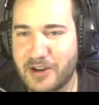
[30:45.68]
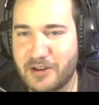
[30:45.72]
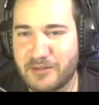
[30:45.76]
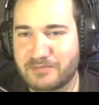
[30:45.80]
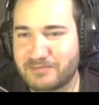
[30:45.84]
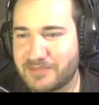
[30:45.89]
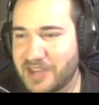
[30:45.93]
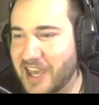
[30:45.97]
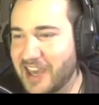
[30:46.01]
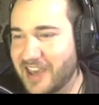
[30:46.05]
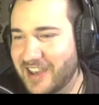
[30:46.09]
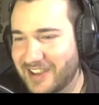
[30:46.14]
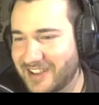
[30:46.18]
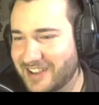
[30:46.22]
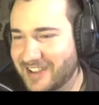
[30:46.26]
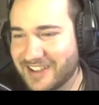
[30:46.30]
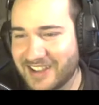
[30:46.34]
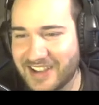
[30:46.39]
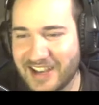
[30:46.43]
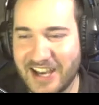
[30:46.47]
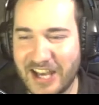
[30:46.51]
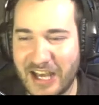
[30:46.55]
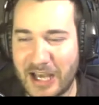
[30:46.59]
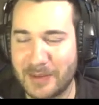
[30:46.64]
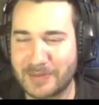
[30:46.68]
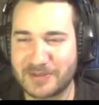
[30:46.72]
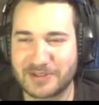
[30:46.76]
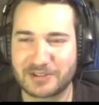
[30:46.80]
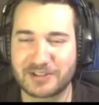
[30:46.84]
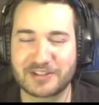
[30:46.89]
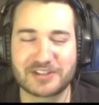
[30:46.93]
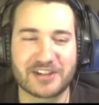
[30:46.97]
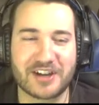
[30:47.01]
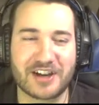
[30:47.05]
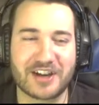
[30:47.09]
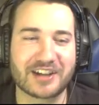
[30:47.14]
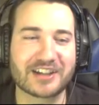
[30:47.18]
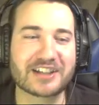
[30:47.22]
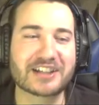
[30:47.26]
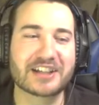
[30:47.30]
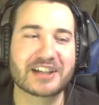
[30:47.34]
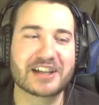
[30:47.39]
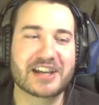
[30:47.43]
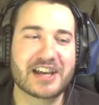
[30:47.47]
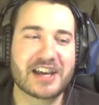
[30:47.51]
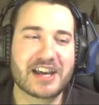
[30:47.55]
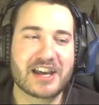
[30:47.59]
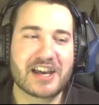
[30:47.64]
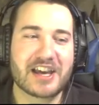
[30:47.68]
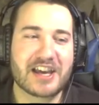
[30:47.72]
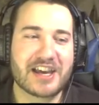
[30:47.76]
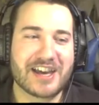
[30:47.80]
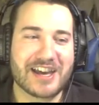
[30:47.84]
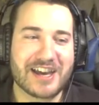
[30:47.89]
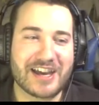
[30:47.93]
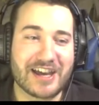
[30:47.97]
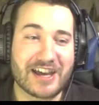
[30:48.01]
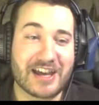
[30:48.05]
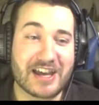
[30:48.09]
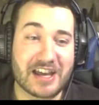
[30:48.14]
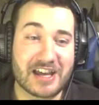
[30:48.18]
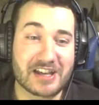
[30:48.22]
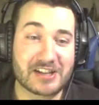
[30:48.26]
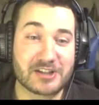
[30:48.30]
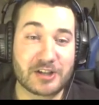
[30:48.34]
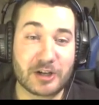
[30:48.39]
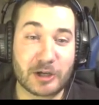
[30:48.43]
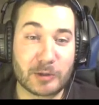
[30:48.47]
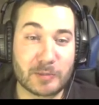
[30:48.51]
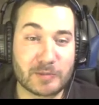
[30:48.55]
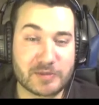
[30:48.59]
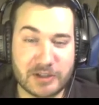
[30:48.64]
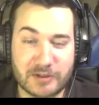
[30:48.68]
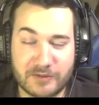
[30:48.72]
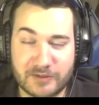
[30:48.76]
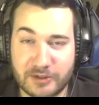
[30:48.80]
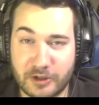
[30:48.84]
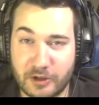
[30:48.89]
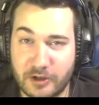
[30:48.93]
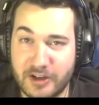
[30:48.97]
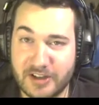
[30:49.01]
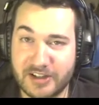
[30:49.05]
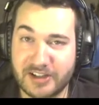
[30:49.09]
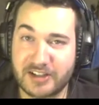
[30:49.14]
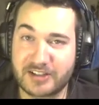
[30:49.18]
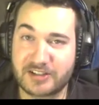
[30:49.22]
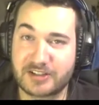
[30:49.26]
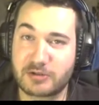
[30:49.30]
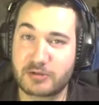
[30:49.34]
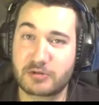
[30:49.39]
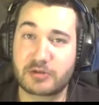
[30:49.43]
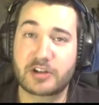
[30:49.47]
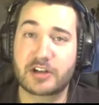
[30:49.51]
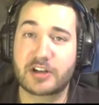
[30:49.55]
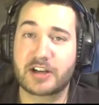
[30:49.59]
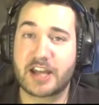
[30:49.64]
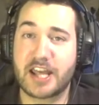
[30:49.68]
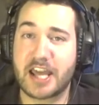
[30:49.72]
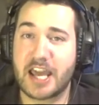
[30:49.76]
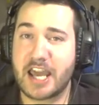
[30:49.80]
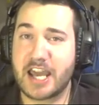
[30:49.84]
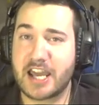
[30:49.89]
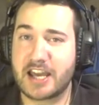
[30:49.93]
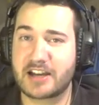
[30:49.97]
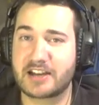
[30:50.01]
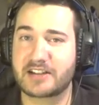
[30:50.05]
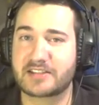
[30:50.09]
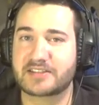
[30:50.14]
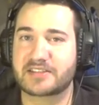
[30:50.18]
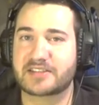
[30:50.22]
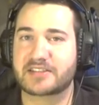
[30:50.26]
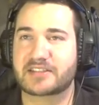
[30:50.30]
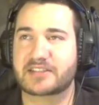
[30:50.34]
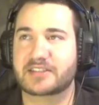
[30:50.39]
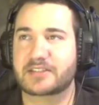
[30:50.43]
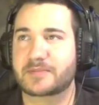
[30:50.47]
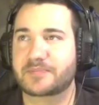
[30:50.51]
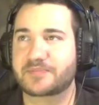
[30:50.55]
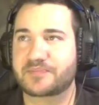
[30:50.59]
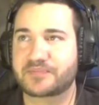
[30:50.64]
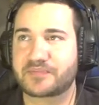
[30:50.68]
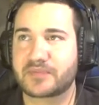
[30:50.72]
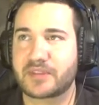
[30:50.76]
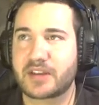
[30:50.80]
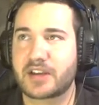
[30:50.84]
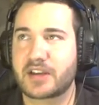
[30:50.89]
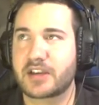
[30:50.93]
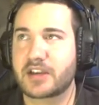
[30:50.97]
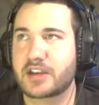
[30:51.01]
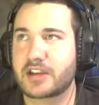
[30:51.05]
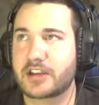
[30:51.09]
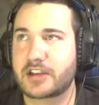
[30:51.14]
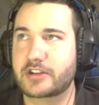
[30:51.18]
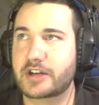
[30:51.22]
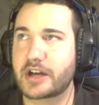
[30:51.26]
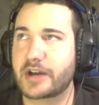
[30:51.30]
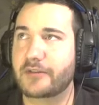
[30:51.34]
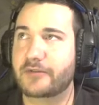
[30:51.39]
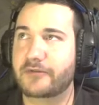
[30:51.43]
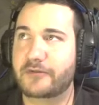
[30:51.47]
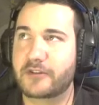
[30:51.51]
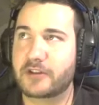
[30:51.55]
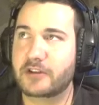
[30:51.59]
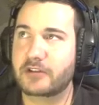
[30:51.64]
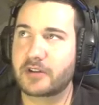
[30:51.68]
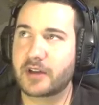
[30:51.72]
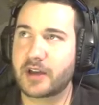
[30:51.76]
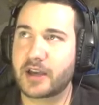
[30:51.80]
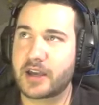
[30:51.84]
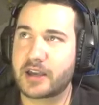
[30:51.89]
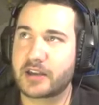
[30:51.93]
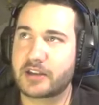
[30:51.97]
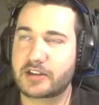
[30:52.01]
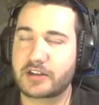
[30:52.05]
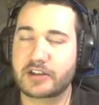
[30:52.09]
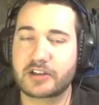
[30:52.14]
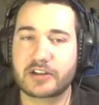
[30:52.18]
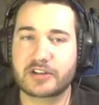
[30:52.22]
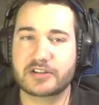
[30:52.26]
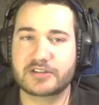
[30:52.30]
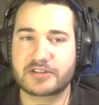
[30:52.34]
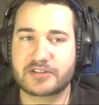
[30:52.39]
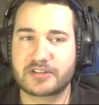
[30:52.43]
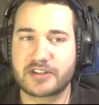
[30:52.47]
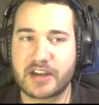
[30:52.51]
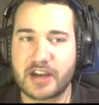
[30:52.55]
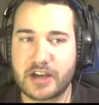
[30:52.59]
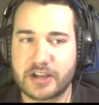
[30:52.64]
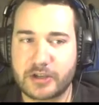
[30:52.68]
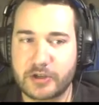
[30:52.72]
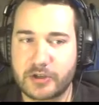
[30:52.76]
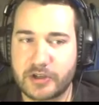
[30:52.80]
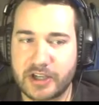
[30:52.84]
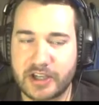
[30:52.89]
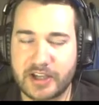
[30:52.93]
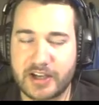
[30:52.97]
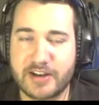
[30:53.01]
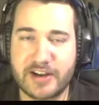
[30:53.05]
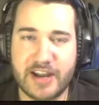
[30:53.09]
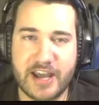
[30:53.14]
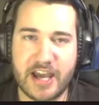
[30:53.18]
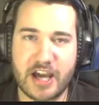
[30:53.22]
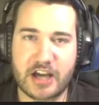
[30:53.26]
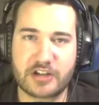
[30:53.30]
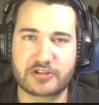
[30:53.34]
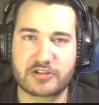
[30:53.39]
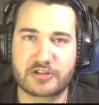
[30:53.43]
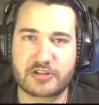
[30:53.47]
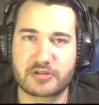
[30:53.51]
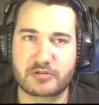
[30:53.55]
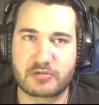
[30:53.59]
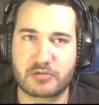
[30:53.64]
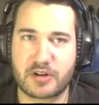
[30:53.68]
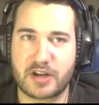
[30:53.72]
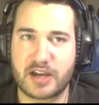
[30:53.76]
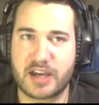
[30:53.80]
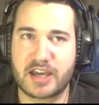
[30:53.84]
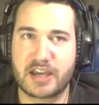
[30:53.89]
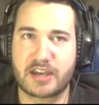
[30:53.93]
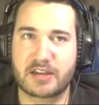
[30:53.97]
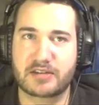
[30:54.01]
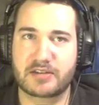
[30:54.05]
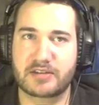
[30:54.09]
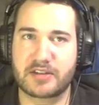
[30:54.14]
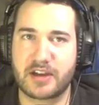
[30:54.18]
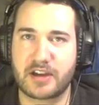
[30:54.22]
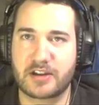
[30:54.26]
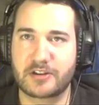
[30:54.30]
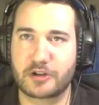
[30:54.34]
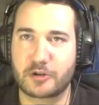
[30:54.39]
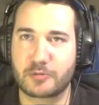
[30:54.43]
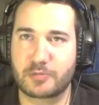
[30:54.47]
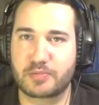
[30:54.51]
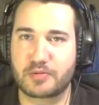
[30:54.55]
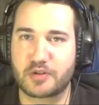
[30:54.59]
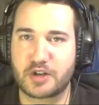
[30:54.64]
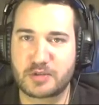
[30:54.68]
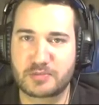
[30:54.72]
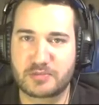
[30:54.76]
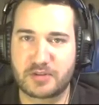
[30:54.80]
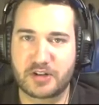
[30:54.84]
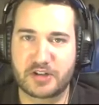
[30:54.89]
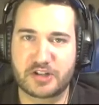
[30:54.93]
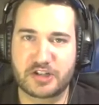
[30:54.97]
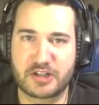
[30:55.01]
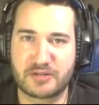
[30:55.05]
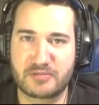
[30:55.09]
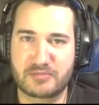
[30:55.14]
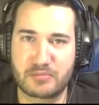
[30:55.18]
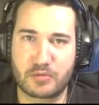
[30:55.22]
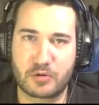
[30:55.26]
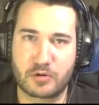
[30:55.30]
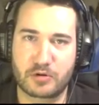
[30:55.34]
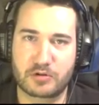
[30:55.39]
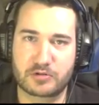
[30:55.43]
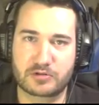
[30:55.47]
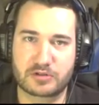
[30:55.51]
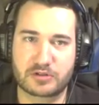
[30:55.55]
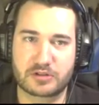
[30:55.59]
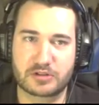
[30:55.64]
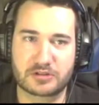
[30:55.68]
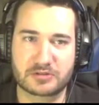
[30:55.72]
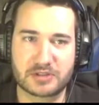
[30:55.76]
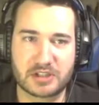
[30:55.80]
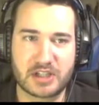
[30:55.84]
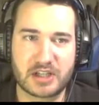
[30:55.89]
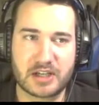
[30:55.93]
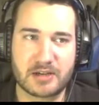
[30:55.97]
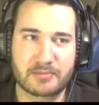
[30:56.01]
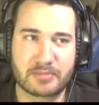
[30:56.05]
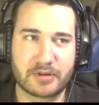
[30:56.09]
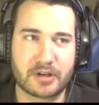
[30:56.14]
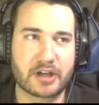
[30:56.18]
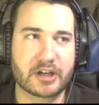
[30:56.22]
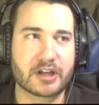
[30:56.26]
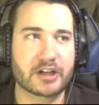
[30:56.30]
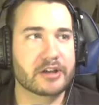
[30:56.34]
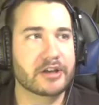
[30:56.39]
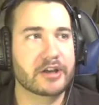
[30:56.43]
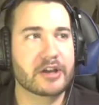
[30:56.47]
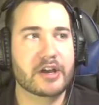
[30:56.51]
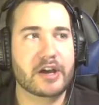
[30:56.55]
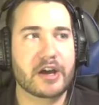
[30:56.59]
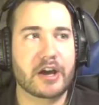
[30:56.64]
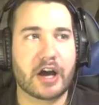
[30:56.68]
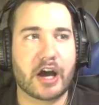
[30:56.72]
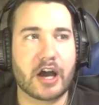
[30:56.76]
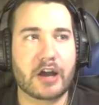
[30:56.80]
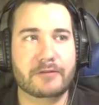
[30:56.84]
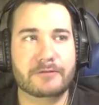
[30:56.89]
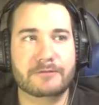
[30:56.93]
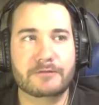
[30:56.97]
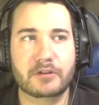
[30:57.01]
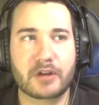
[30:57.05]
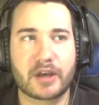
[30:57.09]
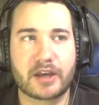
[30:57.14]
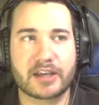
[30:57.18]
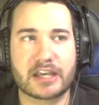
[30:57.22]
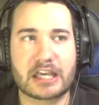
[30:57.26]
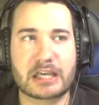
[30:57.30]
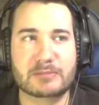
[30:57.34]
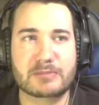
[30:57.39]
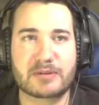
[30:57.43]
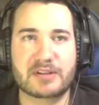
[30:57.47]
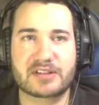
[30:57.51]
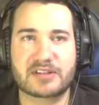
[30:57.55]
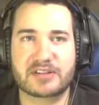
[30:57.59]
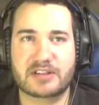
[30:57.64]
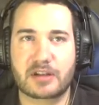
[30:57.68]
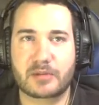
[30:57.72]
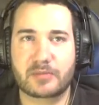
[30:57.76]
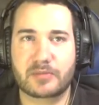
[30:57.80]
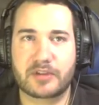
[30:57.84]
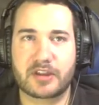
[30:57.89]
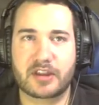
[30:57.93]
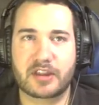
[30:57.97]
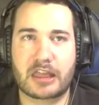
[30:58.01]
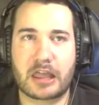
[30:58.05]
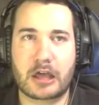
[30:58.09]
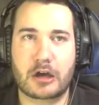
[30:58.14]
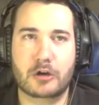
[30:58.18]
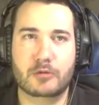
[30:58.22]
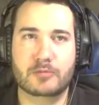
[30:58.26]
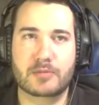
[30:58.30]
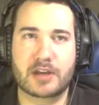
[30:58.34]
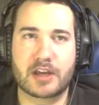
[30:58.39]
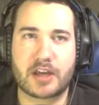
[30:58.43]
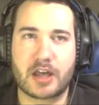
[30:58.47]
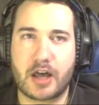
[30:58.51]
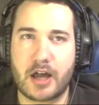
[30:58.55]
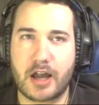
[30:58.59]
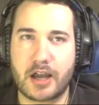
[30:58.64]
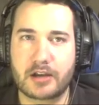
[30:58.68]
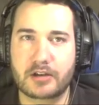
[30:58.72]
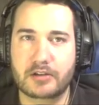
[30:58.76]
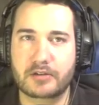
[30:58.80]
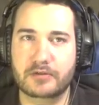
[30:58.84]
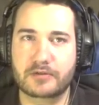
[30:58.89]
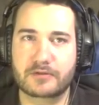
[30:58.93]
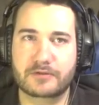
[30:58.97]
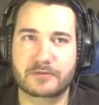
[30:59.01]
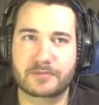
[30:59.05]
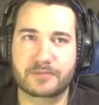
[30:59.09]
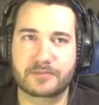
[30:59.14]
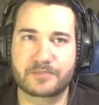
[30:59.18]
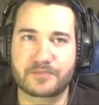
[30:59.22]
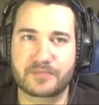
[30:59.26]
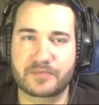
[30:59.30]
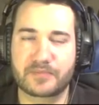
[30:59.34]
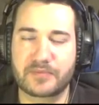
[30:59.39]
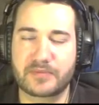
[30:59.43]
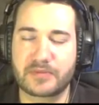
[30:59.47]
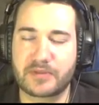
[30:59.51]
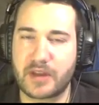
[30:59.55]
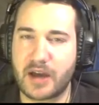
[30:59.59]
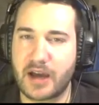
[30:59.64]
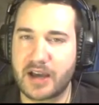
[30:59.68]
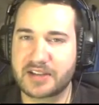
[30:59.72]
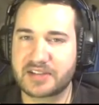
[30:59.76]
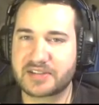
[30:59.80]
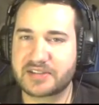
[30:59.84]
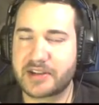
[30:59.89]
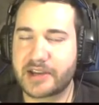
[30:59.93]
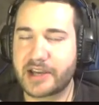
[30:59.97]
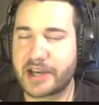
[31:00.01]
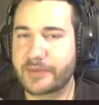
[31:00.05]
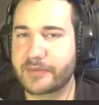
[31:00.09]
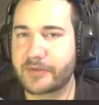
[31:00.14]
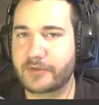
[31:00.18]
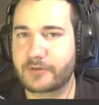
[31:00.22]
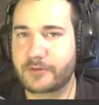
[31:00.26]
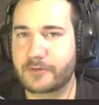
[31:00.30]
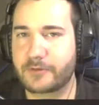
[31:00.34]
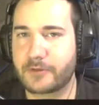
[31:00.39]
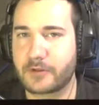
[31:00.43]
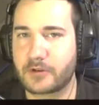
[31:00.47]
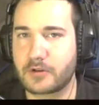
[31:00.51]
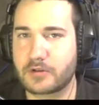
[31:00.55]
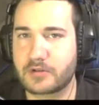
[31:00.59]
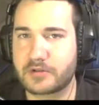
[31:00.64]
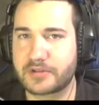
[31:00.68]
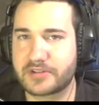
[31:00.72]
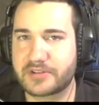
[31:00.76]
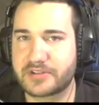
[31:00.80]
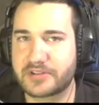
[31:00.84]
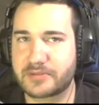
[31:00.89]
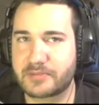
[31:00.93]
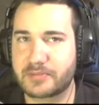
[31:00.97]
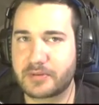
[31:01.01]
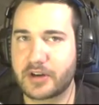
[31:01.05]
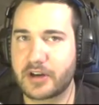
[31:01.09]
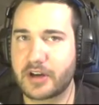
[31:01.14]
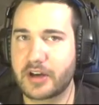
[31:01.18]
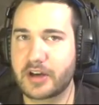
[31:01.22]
No, absolutely not. In terms of turning into an enhanced, you know, I feel like because yeah, you get enhanced strength and you're pretty much immortal, but I feel like it'd be something that would be kind of nice to have at first,